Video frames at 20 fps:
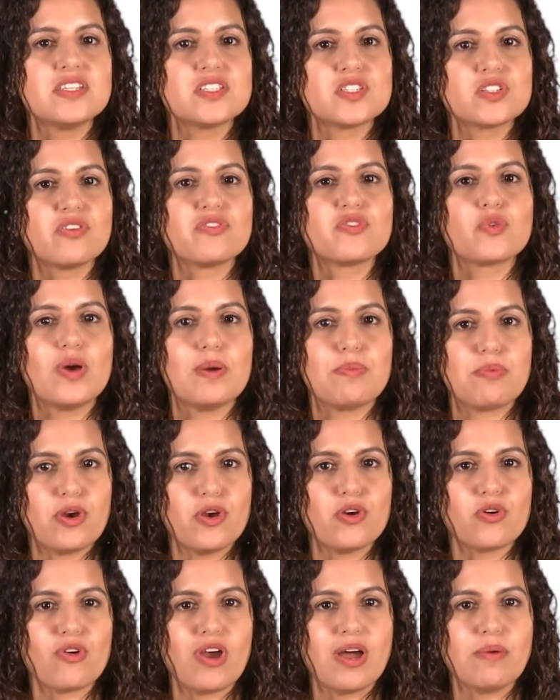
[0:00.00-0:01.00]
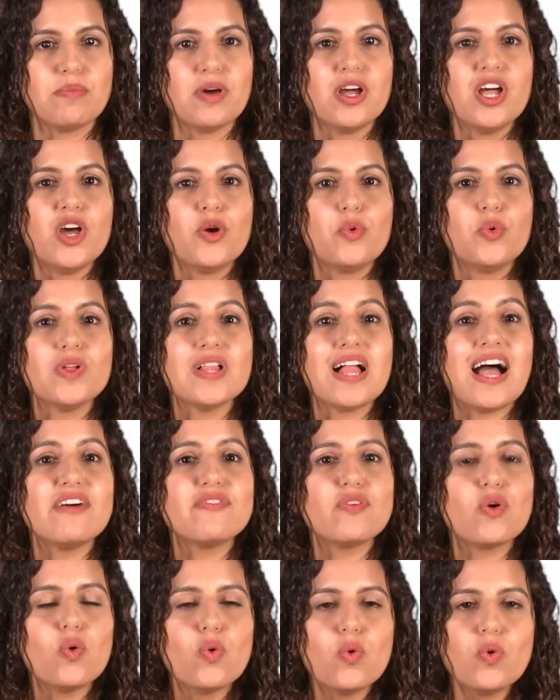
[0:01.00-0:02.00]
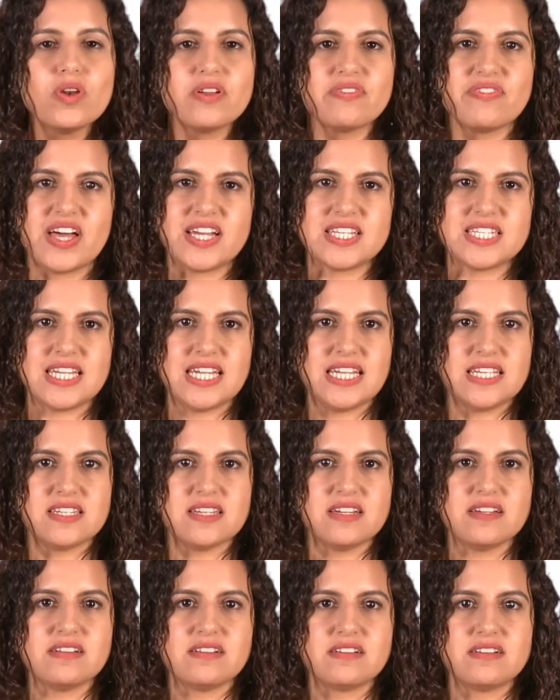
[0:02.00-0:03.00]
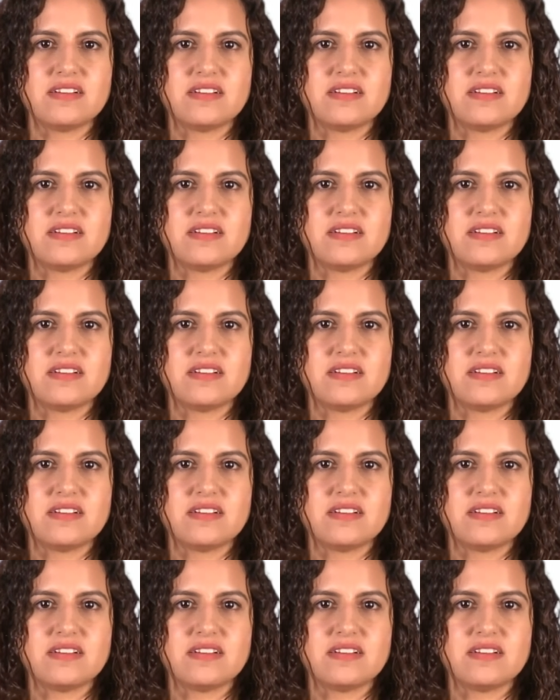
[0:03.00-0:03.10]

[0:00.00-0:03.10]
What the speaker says: software program will have all of that data.